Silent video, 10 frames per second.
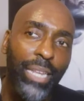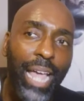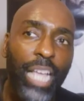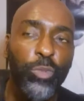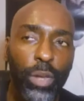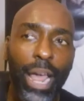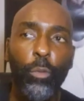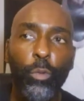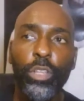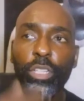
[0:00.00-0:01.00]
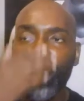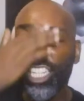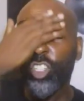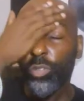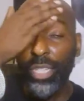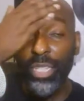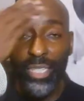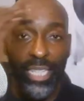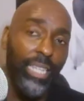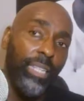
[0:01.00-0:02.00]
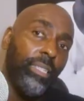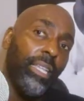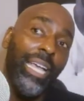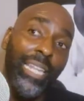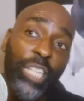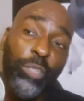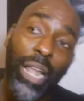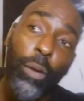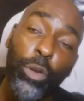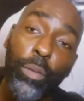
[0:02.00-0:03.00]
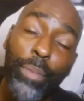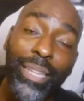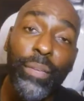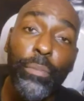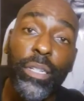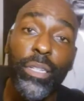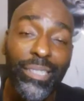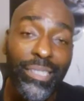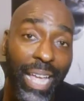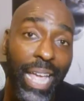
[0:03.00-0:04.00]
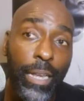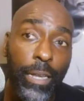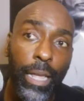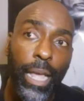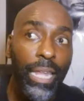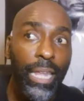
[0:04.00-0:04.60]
And that's what I want to teach to these kids. That's what I want to make them understand.